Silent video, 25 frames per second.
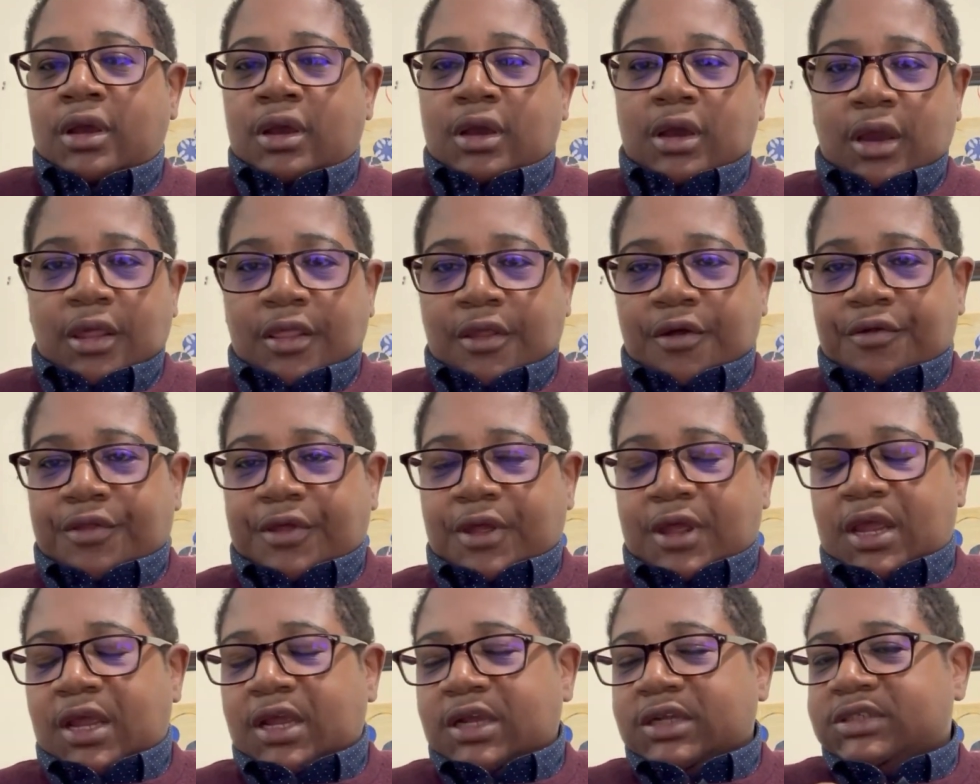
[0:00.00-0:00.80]
other
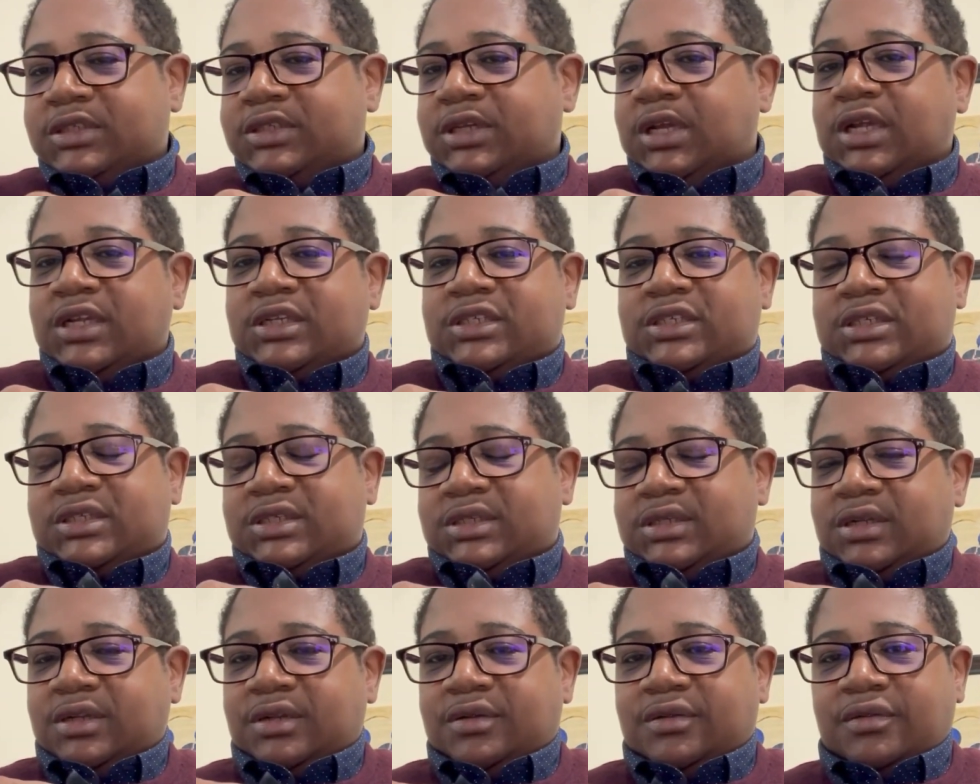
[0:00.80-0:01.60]
things, it's
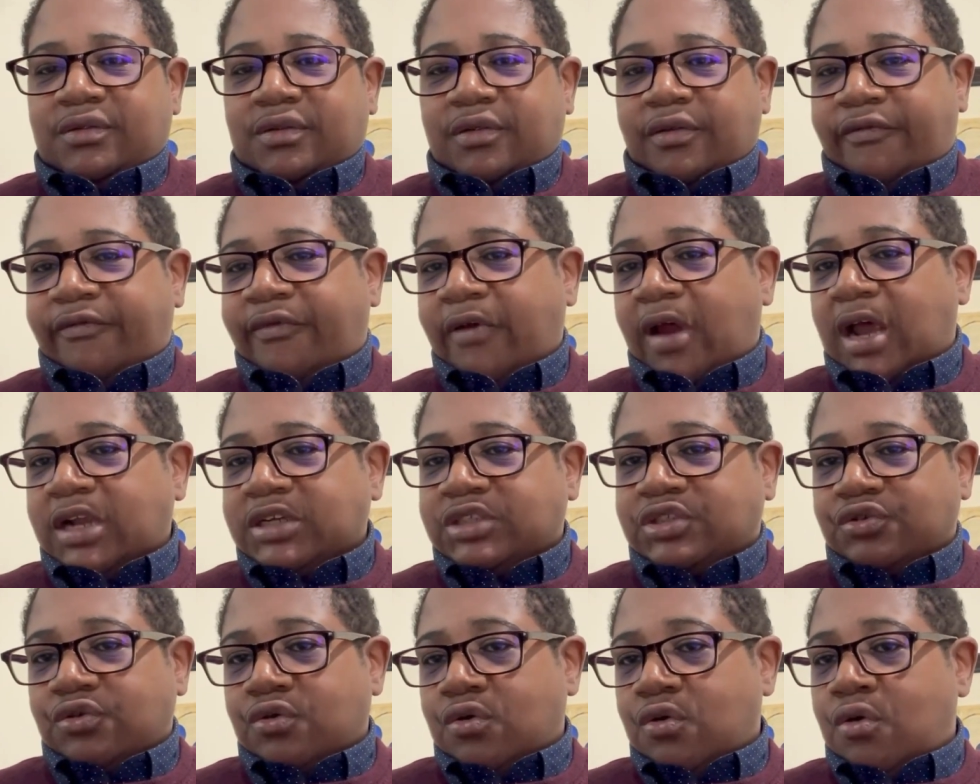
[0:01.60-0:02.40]
the
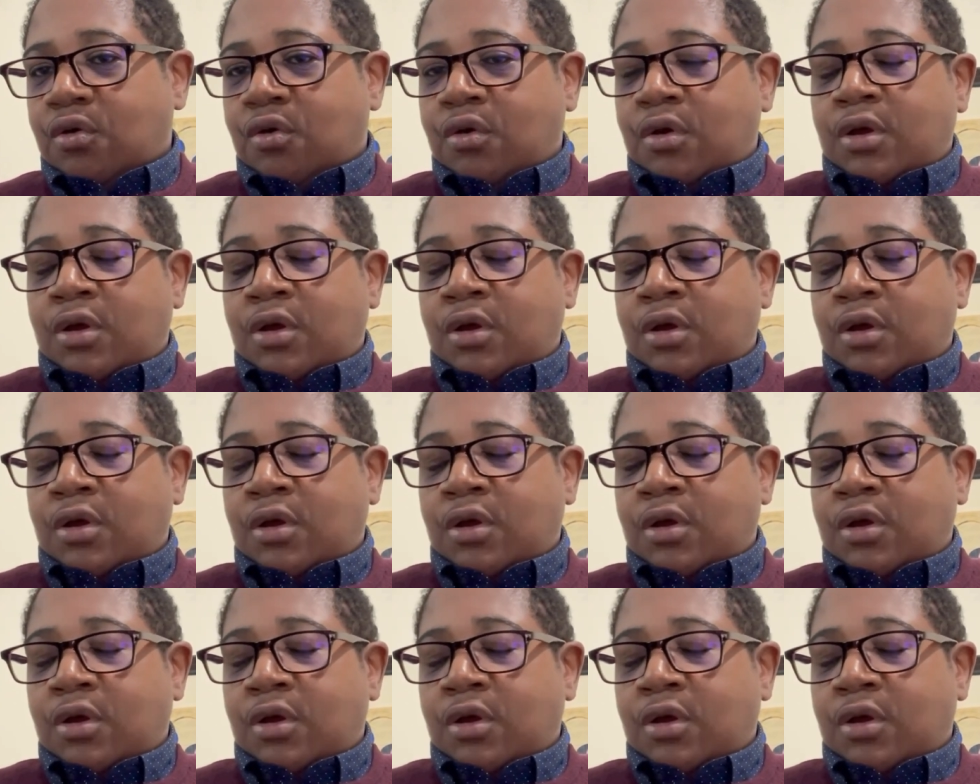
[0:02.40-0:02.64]
fragile